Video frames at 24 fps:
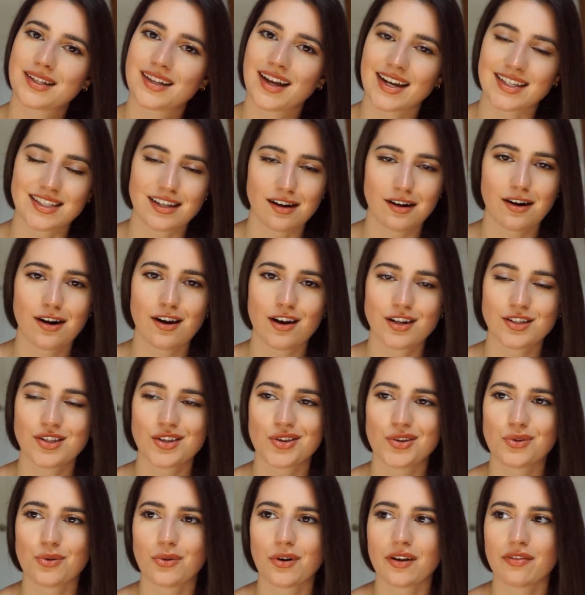I did a
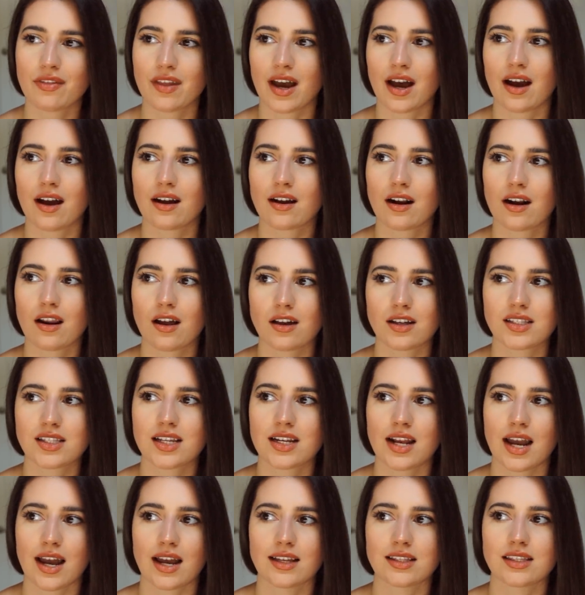closet tour in that
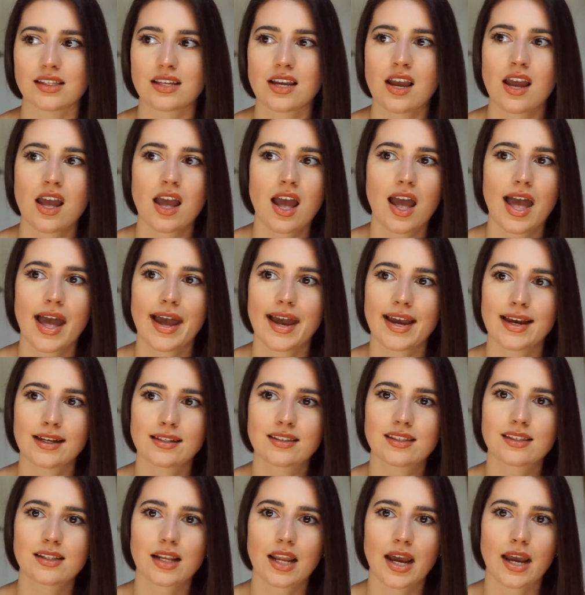closet and
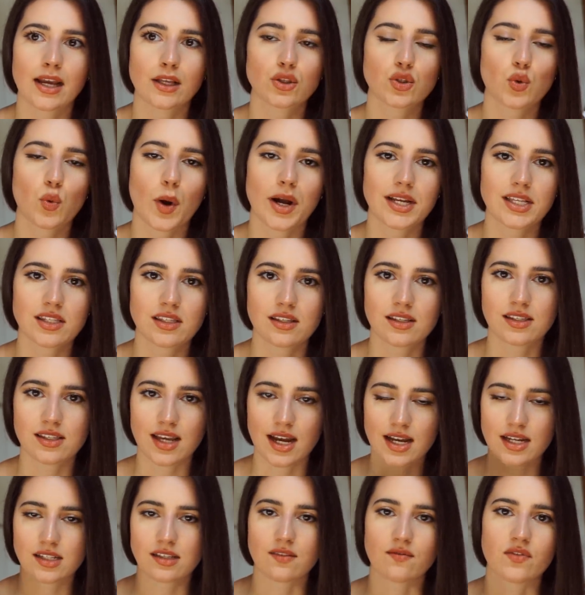it's like twice the
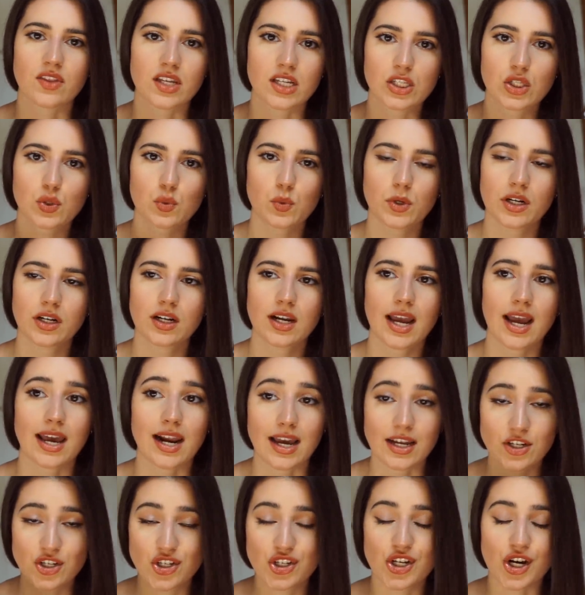size of this one, and
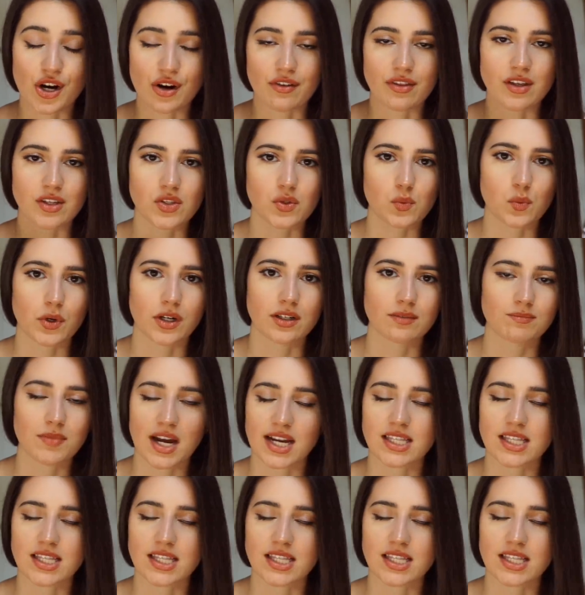I share this one.